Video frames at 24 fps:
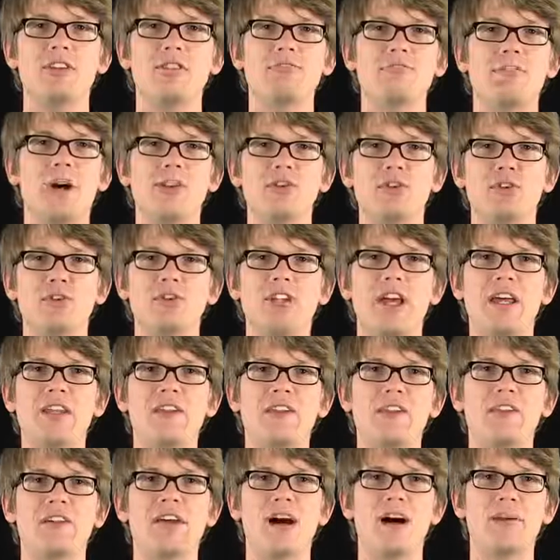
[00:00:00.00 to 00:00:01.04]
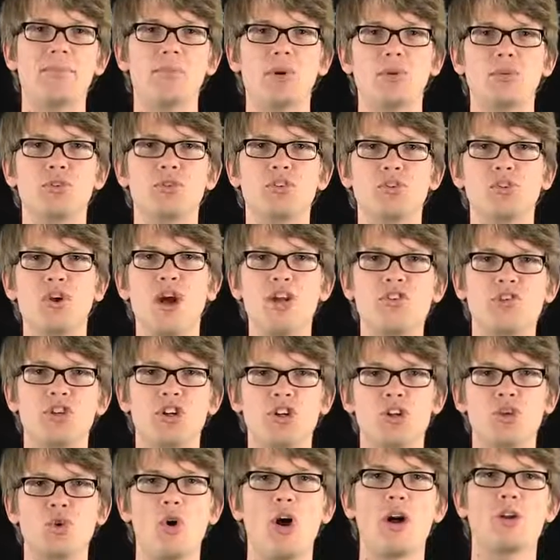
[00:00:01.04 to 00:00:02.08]
These muscle-tendon combos stretch
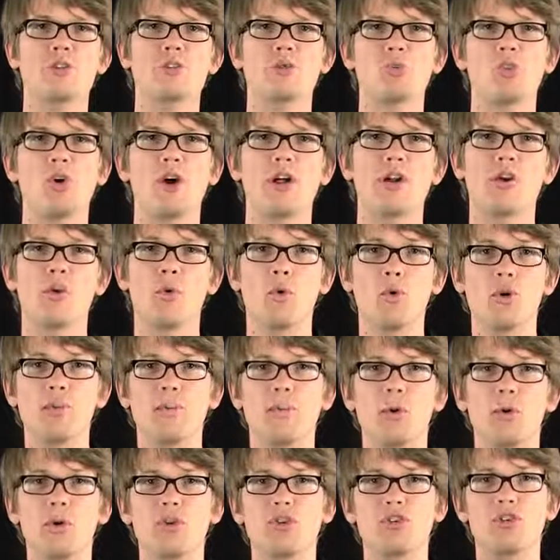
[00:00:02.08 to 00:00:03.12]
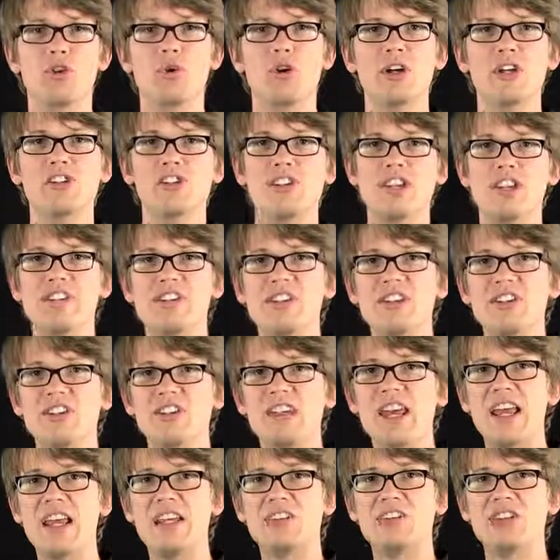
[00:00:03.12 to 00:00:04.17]
across one or more joints. In this
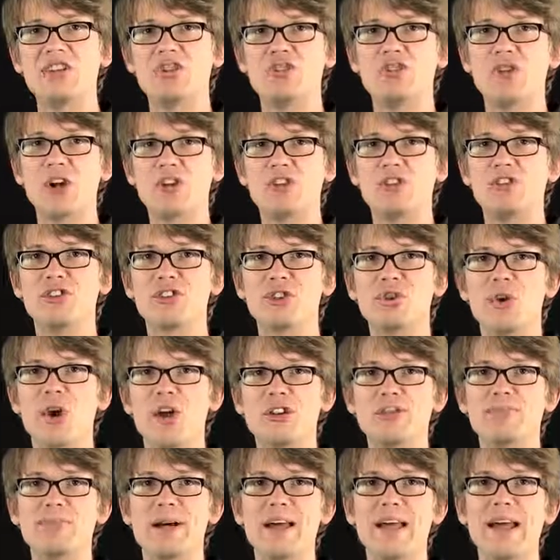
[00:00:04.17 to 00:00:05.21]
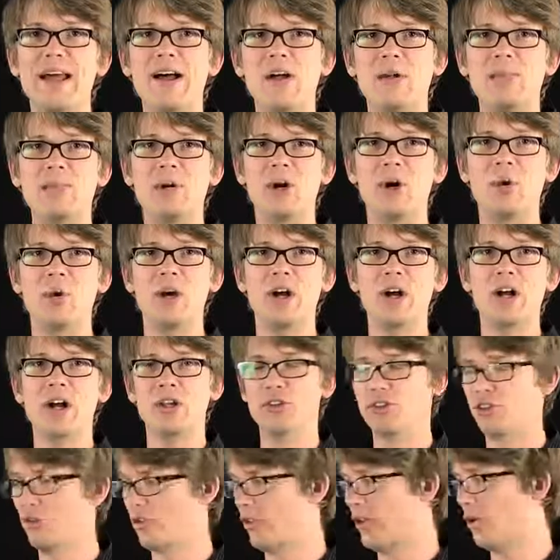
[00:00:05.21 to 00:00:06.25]
case, it stretches across my elbow,
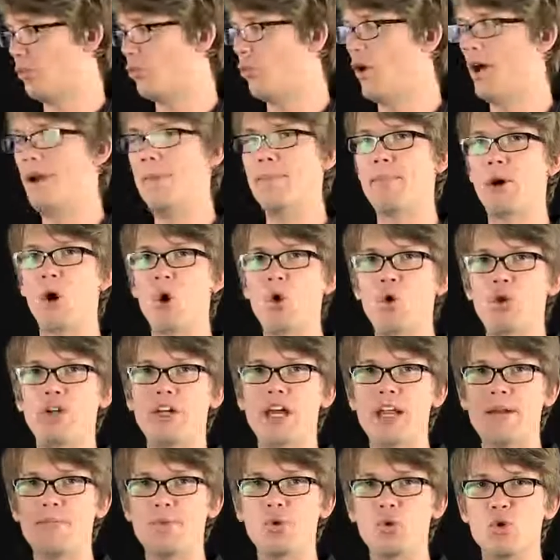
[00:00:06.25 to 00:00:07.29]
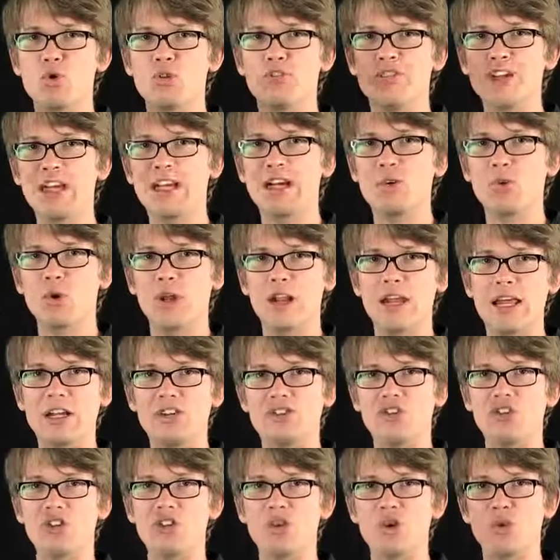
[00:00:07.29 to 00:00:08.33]
so that one bone can move in
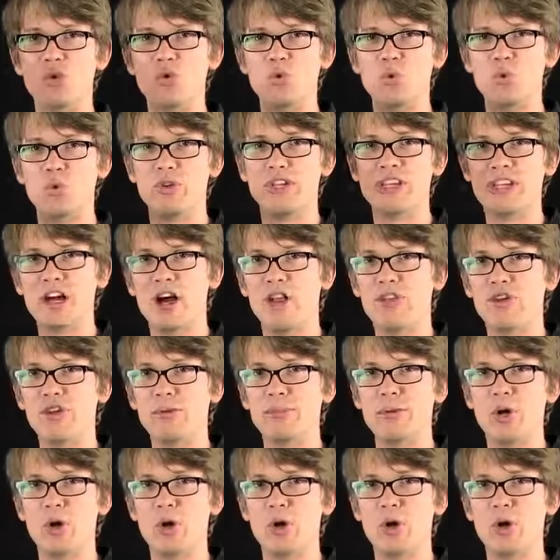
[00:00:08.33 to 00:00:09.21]
relation to the other